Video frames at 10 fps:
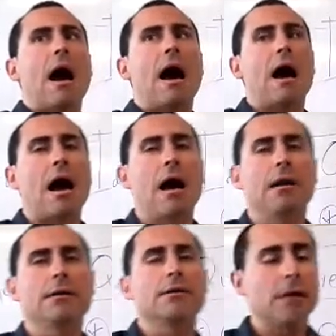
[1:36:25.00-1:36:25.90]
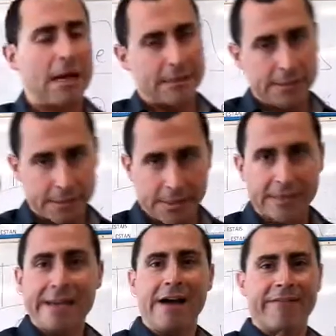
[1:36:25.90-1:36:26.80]
And as I said,
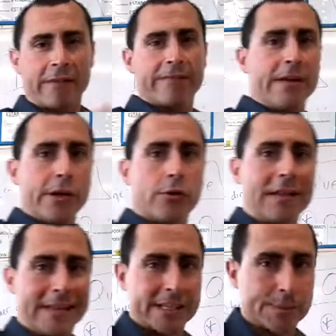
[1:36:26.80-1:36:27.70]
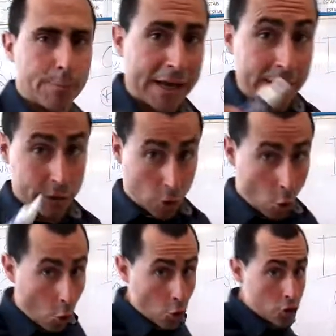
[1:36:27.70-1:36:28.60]
I have a video that explains
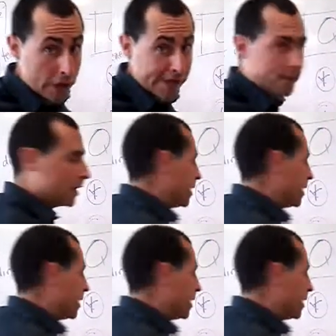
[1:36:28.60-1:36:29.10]
only